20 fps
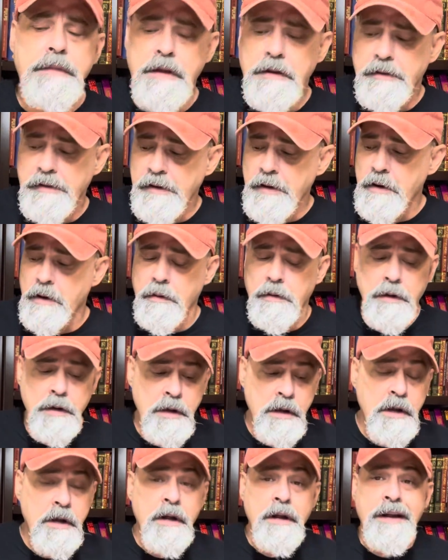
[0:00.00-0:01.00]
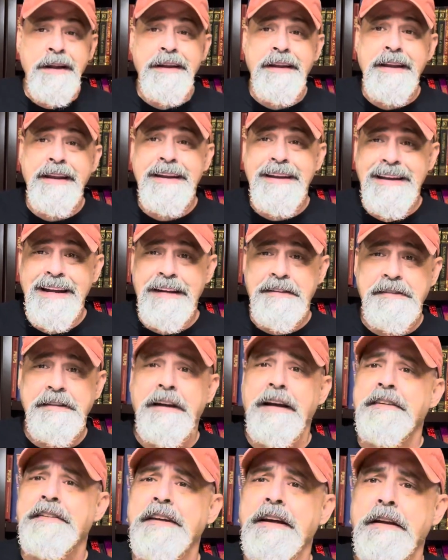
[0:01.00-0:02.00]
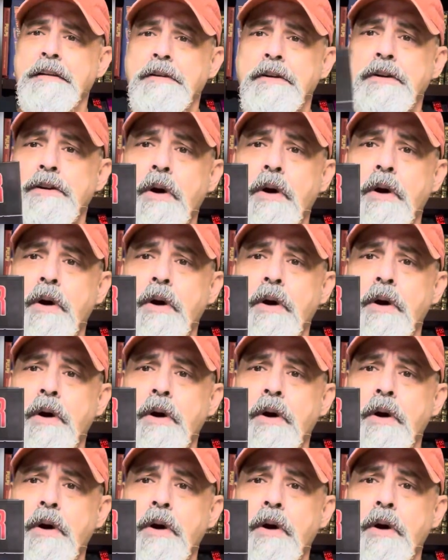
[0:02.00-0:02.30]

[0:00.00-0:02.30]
So, next, like I said,